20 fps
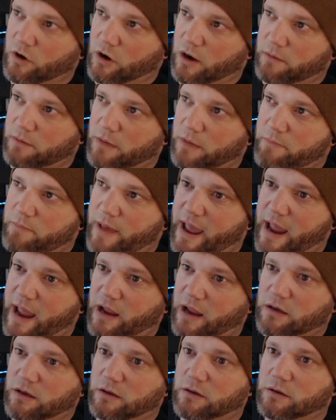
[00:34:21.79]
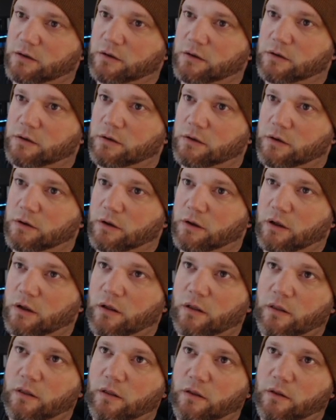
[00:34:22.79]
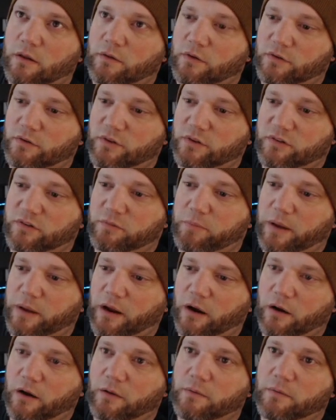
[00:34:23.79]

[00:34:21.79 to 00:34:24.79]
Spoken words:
my bank, there's a spear.